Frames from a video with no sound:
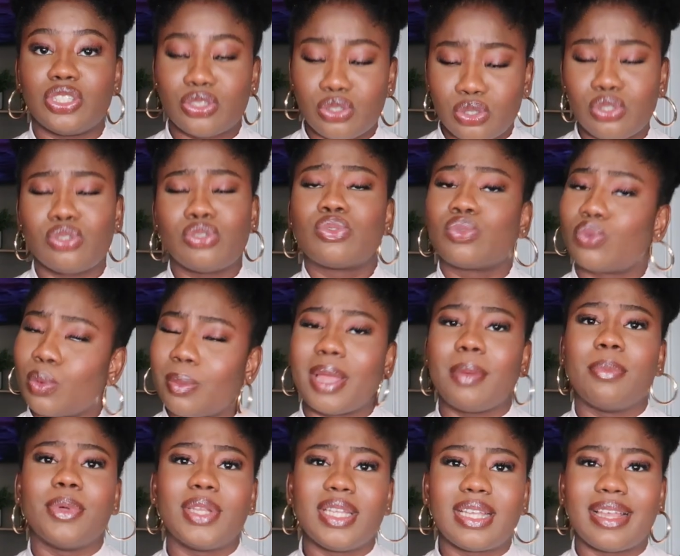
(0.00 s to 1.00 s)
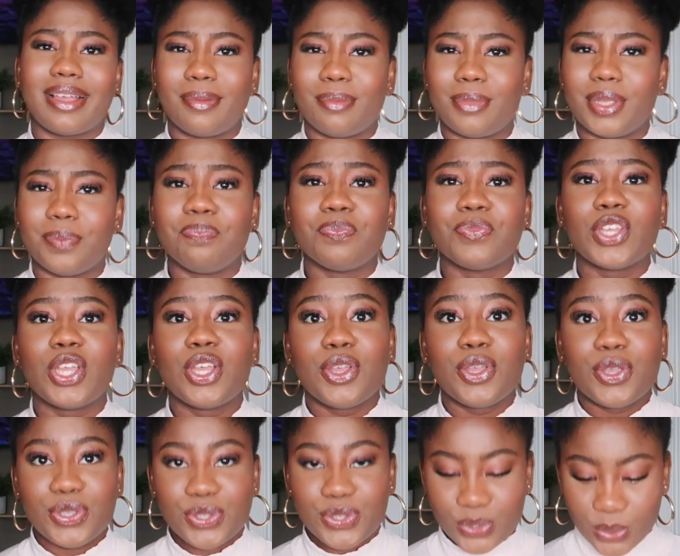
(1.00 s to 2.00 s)
just so my body can be
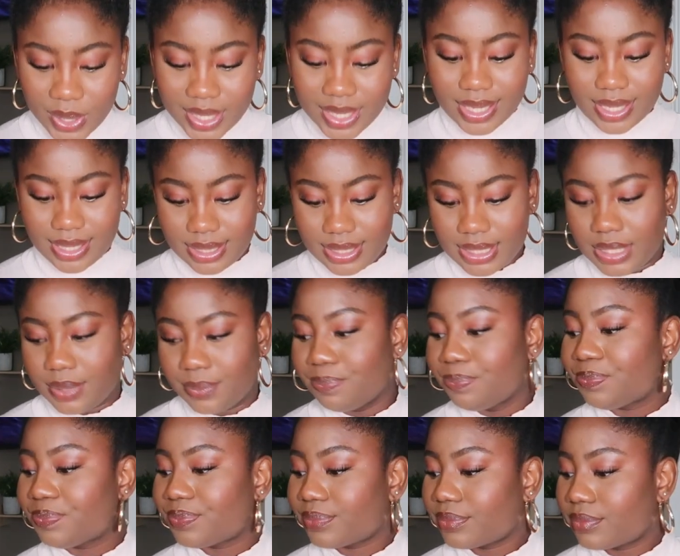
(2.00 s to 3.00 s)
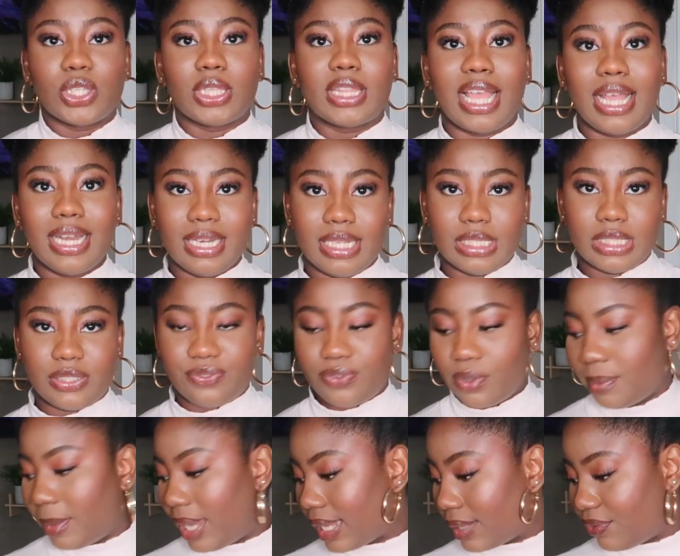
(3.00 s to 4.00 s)
squeaky clean. So that is
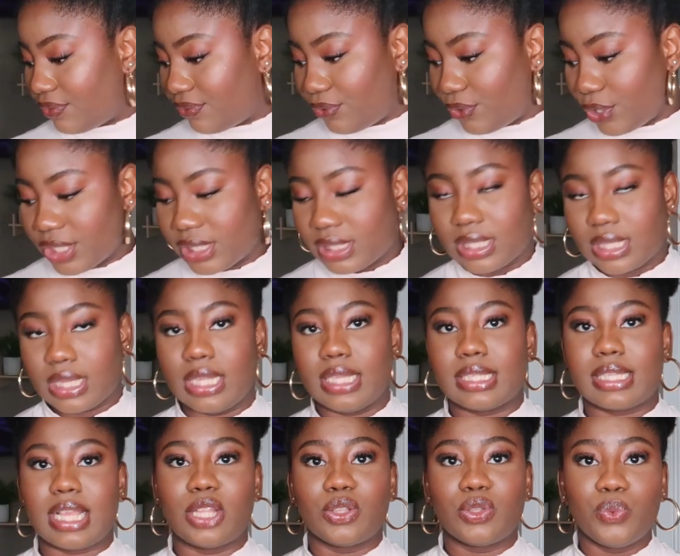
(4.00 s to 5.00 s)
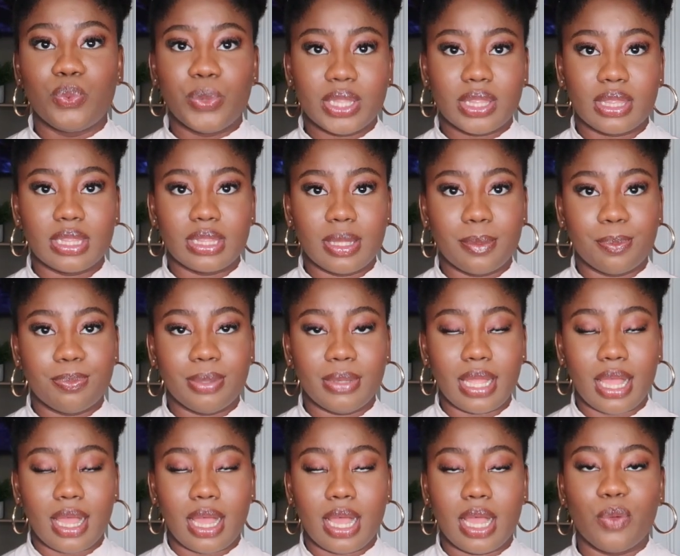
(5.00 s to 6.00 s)
for my first cleanse. And with
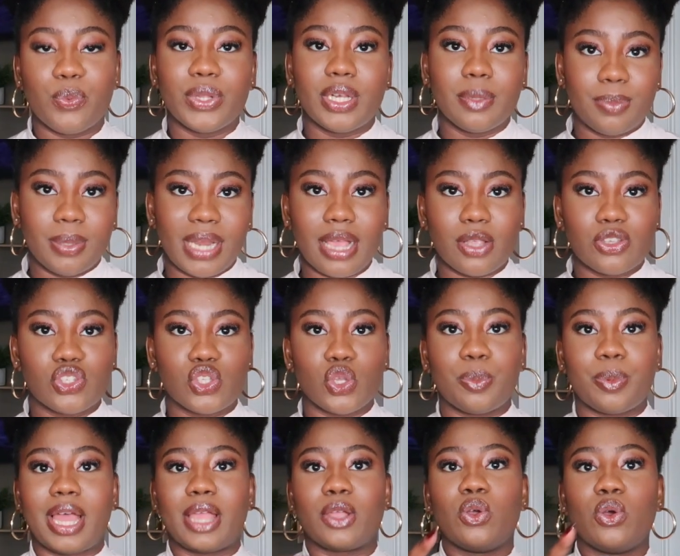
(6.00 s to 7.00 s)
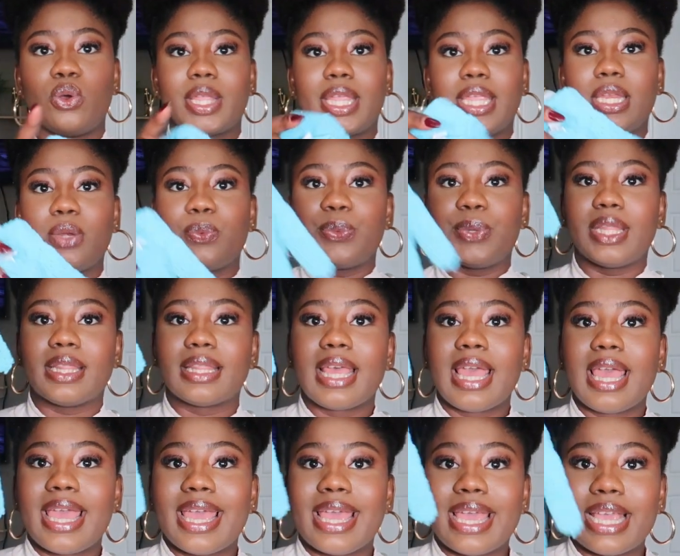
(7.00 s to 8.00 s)
the black soap, I go in with
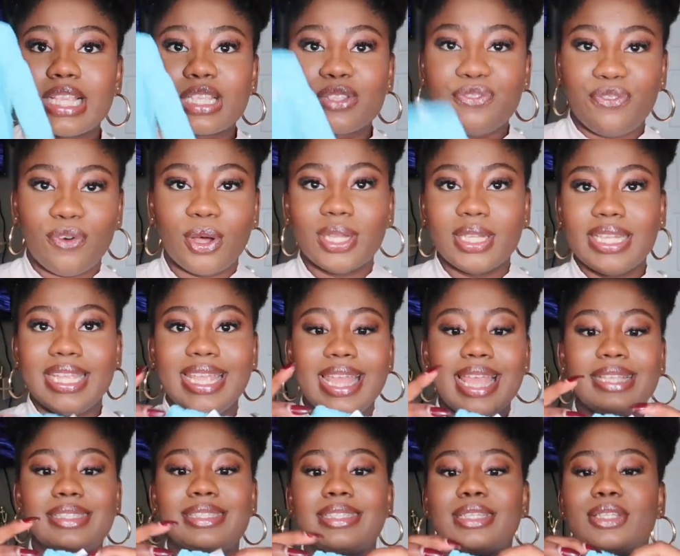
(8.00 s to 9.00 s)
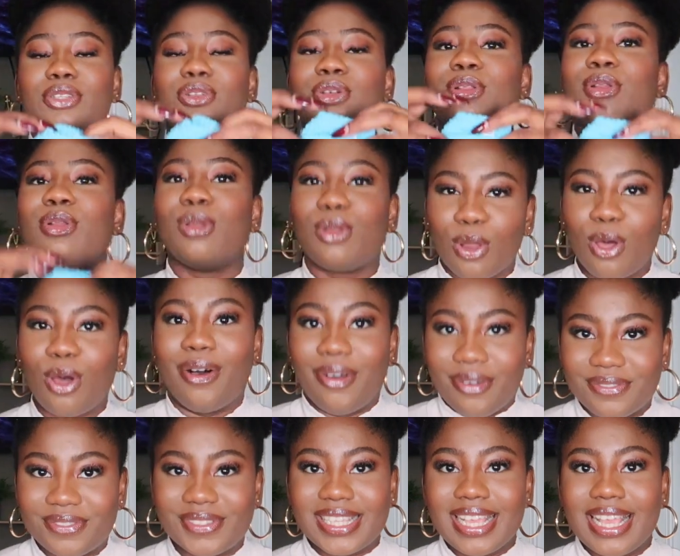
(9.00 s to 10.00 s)
exfoliating
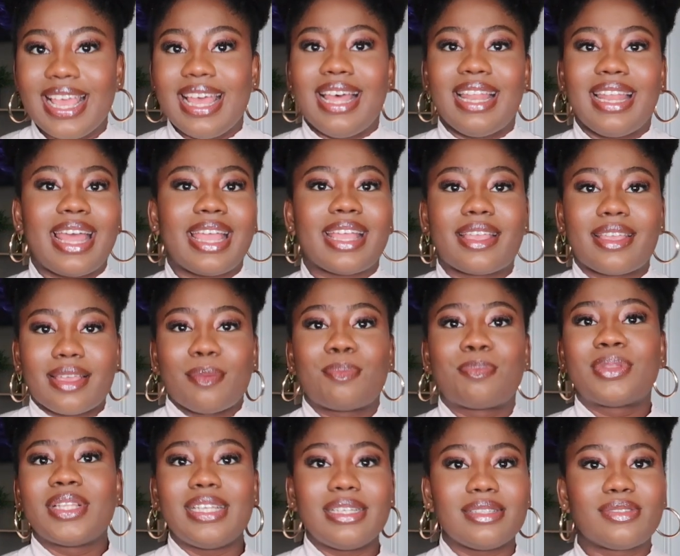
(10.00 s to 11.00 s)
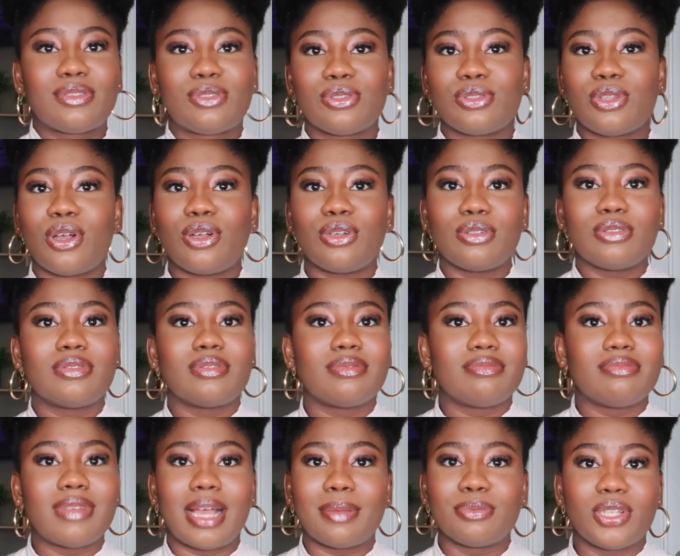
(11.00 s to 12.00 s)
gloves. Like, please do not,
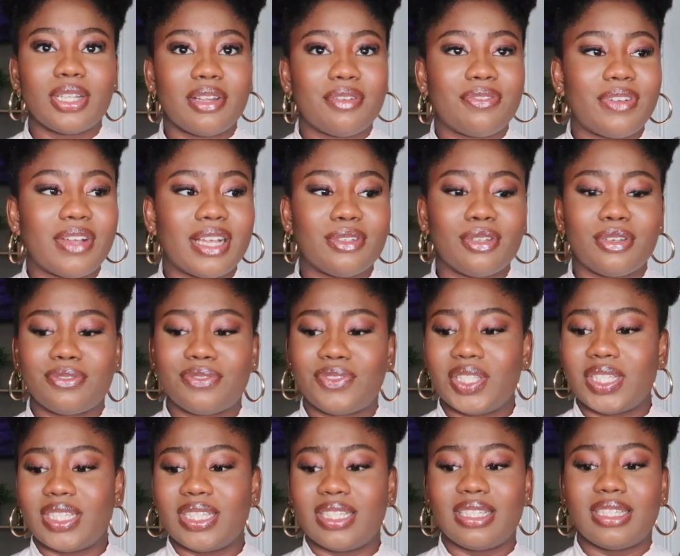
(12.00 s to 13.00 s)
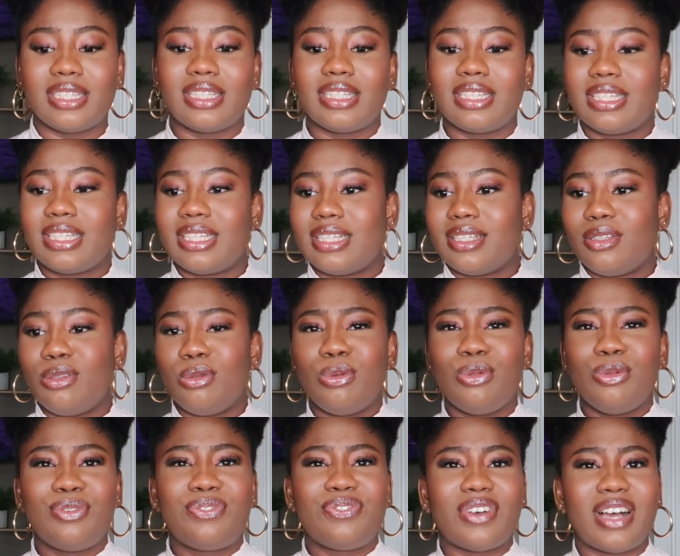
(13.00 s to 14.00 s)
I'm not a fan of the
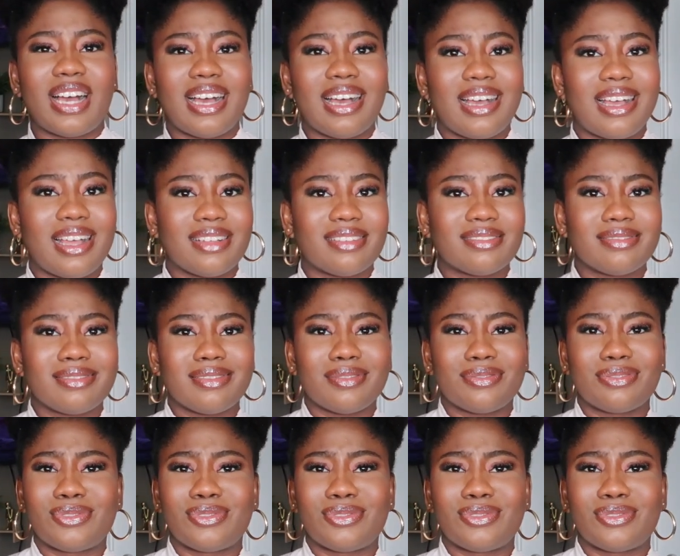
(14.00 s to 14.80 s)
loofah.